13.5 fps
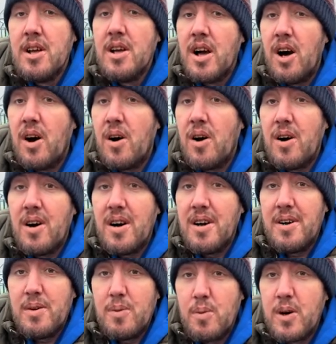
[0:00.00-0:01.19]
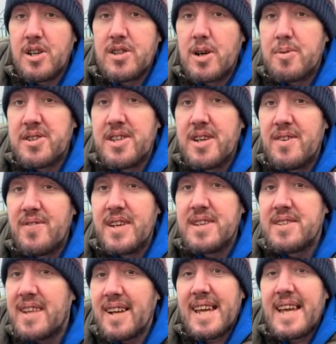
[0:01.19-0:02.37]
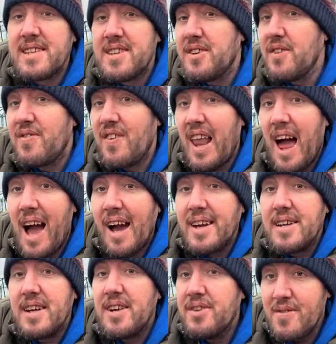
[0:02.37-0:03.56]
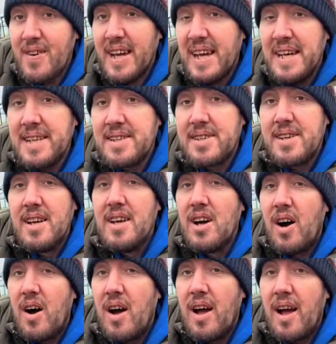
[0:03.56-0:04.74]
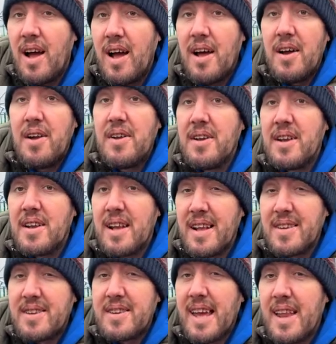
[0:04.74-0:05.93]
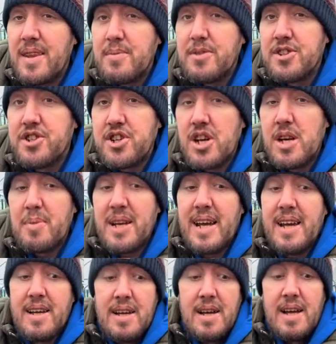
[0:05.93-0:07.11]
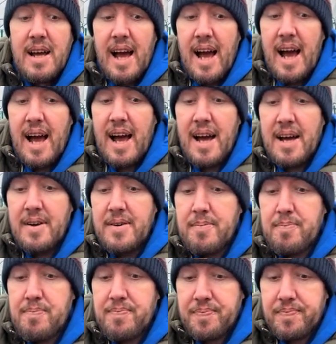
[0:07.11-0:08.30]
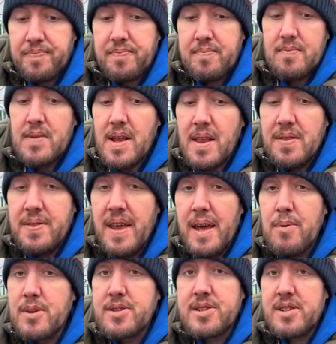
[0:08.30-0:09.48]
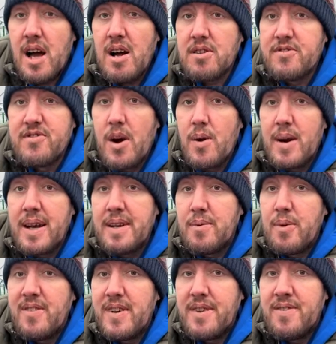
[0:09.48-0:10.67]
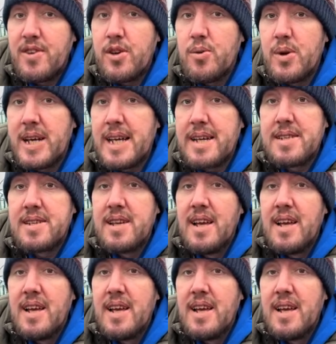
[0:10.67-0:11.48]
or a worktop surface that gets enough light, enough heat, and to get them to germinate. And they will start growing within a few weeks,